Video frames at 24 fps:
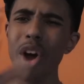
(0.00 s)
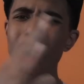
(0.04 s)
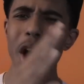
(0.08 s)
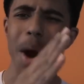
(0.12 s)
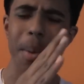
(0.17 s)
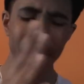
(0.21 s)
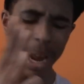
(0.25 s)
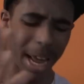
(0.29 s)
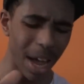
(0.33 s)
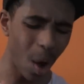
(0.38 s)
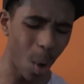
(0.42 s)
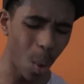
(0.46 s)

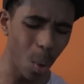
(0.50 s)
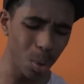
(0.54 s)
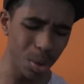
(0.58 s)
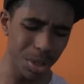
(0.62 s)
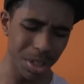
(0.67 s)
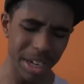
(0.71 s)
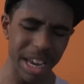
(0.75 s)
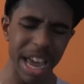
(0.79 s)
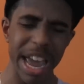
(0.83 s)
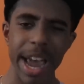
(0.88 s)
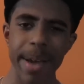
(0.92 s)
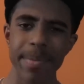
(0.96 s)
are my
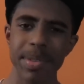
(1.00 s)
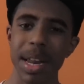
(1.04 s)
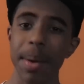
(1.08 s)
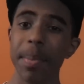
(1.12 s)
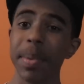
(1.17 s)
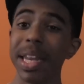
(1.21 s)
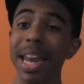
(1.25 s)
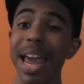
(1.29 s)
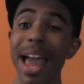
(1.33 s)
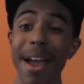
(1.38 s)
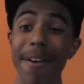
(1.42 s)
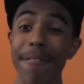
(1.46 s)
older games. I
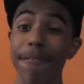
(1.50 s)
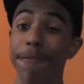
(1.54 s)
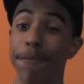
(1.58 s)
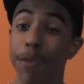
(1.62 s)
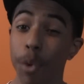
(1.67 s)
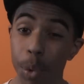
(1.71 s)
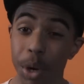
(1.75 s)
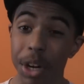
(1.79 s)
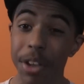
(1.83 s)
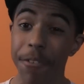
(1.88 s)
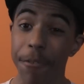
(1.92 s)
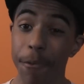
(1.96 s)
mean, I have
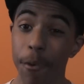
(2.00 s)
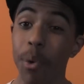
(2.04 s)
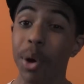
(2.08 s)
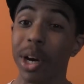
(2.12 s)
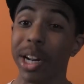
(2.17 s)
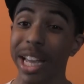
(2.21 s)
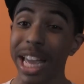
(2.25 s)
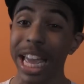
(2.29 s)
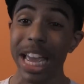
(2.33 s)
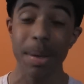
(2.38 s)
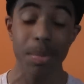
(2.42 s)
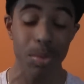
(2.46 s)

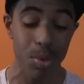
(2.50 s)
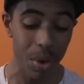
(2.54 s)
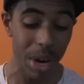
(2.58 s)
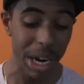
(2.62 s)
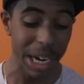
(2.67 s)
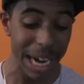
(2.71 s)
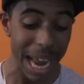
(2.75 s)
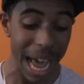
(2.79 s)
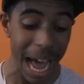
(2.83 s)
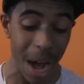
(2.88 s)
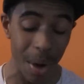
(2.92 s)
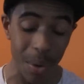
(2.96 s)
44 games
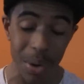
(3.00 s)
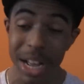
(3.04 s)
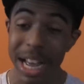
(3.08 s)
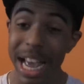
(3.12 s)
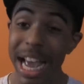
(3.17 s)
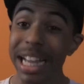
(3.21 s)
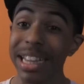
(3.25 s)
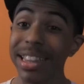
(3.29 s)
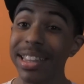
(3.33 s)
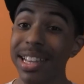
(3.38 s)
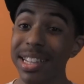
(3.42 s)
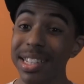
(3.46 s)
right now,
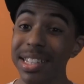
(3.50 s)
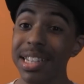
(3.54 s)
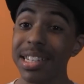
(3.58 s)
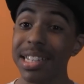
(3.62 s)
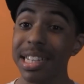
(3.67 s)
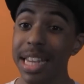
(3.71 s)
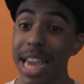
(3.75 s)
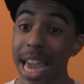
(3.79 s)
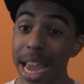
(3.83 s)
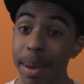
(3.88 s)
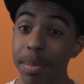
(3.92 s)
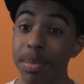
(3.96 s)
and this
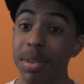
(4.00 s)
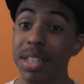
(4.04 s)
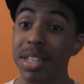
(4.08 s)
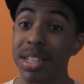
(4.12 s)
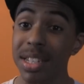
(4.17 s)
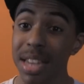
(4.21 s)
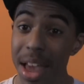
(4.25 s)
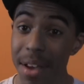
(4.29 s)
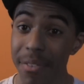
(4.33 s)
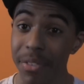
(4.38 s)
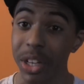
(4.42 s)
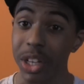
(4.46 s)
is game
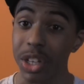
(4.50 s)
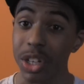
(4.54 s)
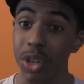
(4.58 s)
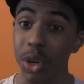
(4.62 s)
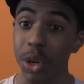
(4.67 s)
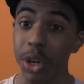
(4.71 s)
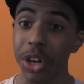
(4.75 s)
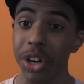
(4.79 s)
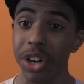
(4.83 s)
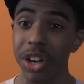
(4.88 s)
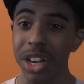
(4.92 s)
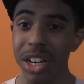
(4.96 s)
7. So
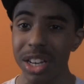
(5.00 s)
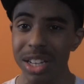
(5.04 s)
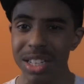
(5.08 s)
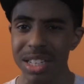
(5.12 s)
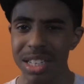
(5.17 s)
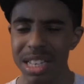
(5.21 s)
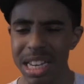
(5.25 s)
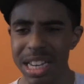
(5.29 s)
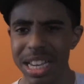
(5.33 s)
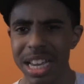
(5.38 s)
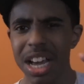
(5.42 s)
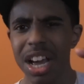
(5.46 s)
you're gonna
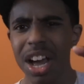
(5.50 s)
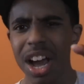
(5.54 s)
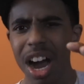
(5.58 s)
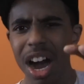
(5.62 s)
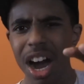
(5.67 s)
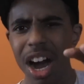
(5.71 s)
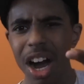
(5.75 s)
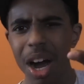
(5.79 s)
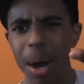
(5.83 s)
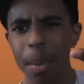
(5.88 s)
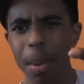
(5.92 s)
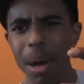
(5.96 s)
see
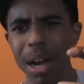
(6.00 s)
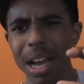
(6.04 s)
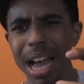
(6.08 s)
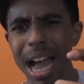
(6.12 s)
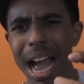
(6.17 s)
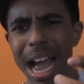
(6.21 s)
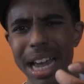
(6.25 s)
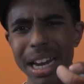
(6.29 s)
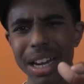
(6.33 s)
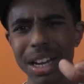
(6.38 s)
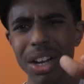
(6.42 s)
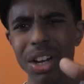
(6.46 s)
a
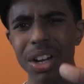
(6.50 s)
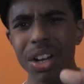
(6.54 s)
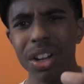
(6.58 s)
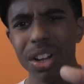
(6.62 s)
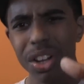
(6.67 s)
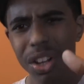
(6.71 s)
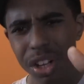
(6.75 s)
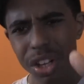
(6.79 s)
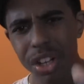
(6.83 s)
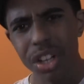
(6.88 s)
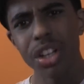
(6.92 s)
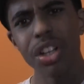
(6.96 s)
kind of
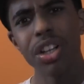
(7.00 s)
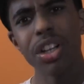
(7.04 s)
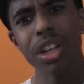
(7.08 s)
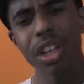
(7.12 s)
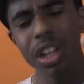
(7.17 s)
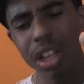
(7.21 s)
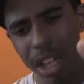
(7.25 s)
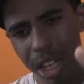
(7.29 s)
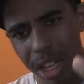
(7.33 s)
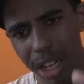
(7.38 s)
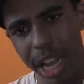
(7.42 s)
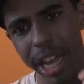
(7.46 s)

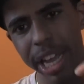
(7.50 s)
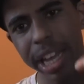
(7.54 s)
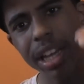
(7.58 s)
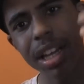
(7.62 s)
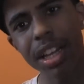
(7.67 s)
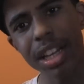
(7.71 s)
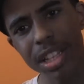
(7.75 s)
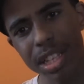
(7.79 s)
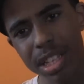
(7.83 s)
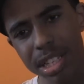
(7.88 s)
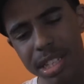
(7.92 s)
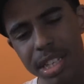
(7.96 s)
like
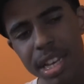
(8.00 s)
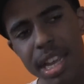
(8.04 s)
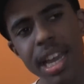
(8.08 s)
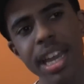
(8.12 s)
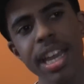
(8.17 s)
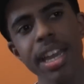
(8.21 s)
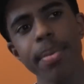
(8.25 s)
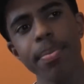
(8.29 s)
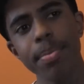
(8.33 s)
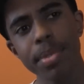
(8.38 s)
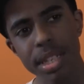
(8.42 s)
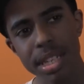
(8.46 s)
a
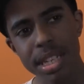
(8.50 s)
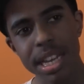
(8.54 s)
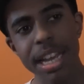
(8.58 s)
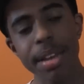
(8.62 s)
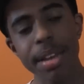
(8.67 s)
same